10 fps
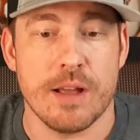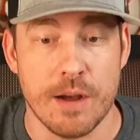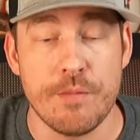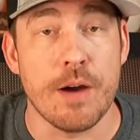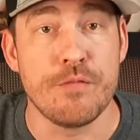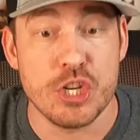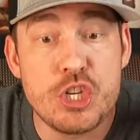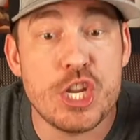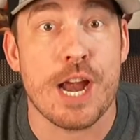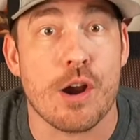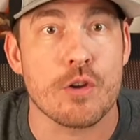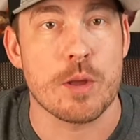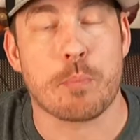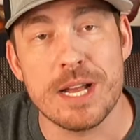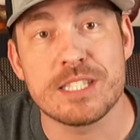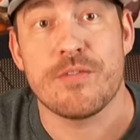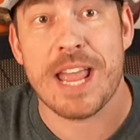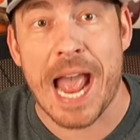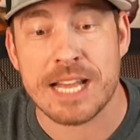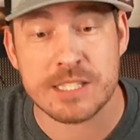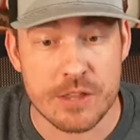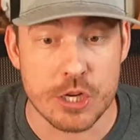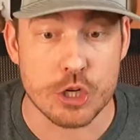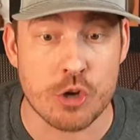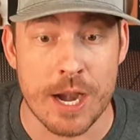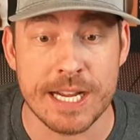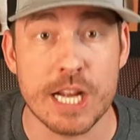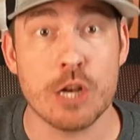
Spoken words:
of the share or the price of the asset that you're trading.